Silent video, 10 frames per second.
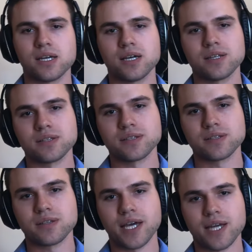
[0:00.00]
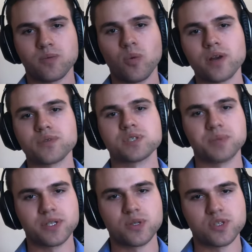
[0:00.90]
that one of the
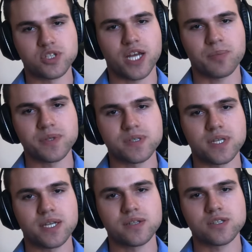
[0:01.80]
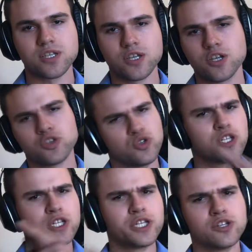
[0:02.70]
speakers, the chaplain, said is
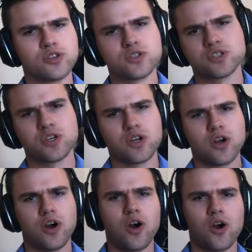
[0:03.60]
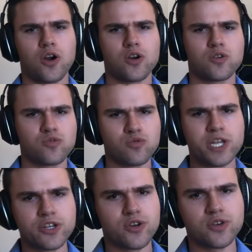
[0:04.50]
good leaders are
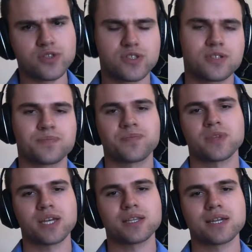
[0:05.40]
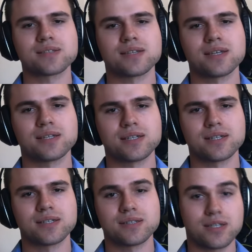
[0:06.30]
readers, and that's
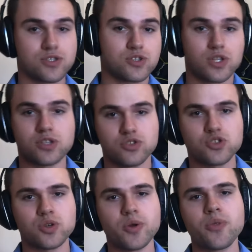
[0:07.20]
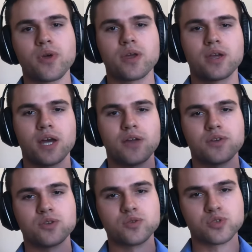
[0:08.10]
the truth. I
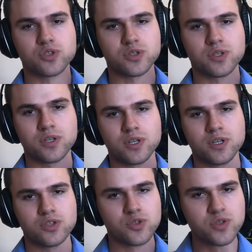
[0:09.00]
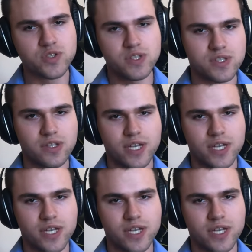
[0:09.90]
think you should use these